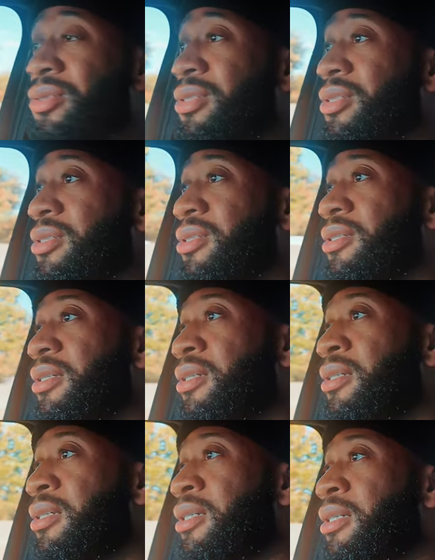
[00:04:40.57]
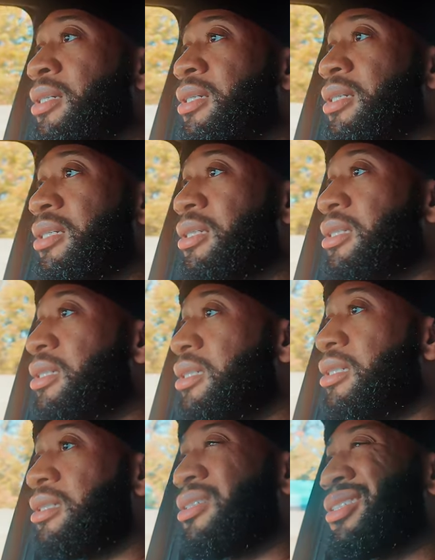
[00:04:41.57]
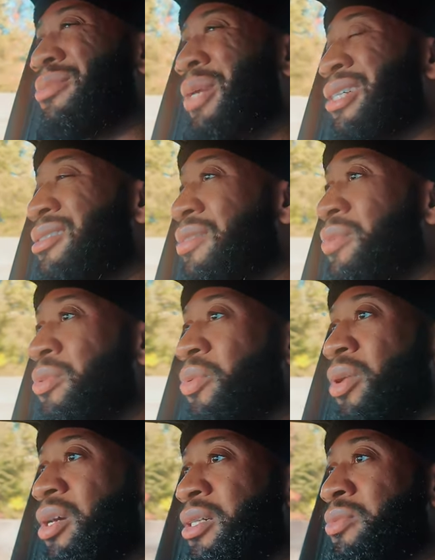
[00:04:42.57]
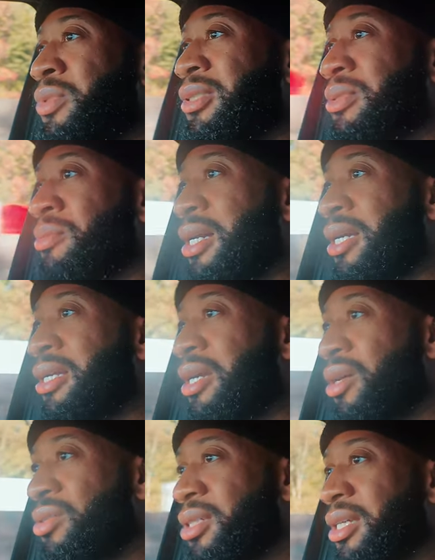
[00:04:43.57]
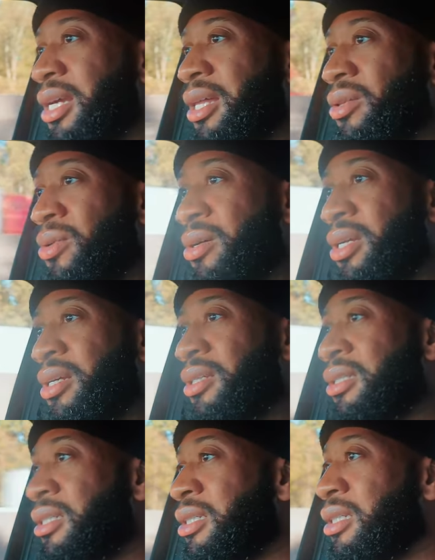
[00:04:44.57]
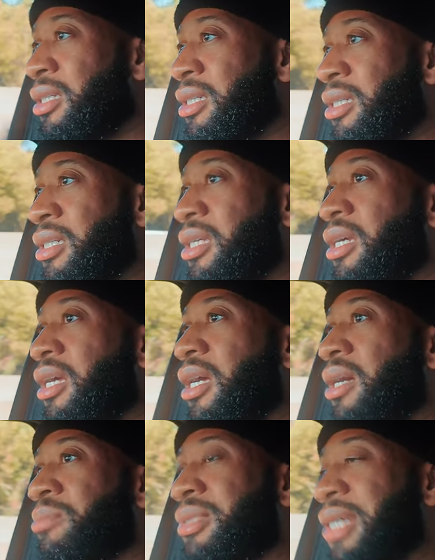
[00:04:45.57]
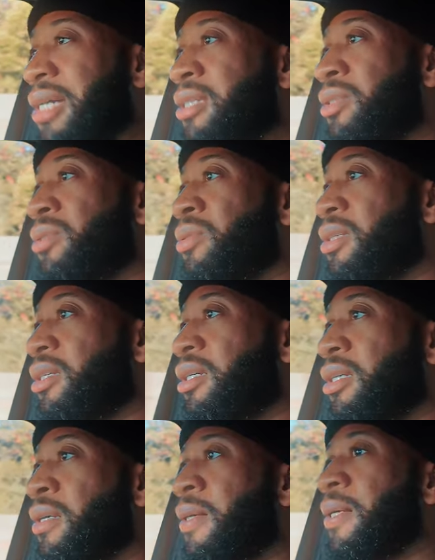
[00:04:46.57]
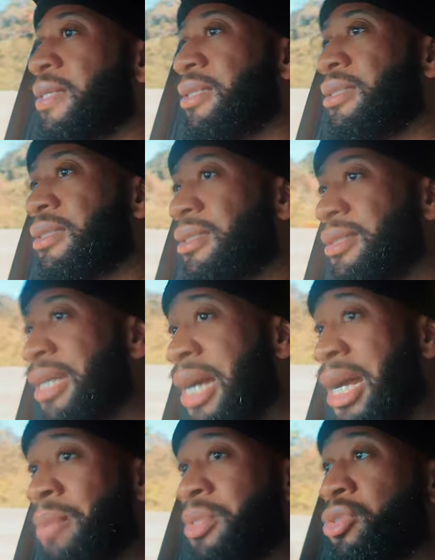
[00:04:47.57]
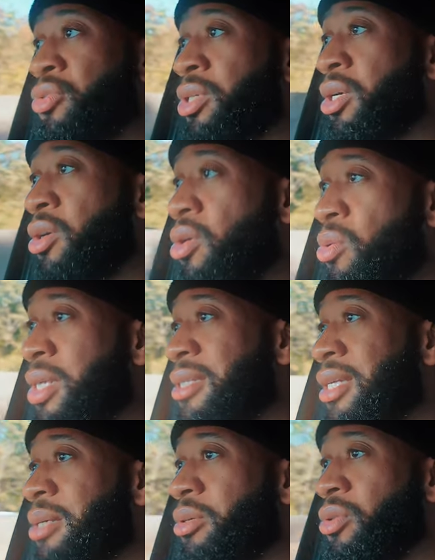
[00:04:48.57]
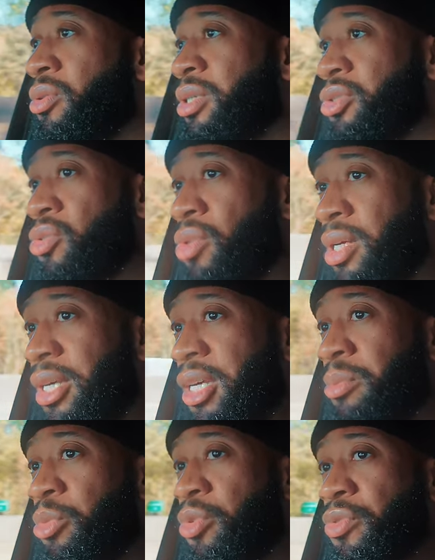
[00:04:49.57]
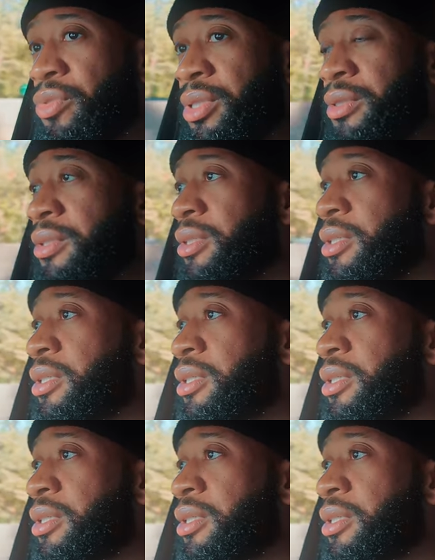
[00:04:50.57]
interest, especially if you're working with somebody else together on it. I'm telling you, time is gonna always keep going, it's gonna keep moving.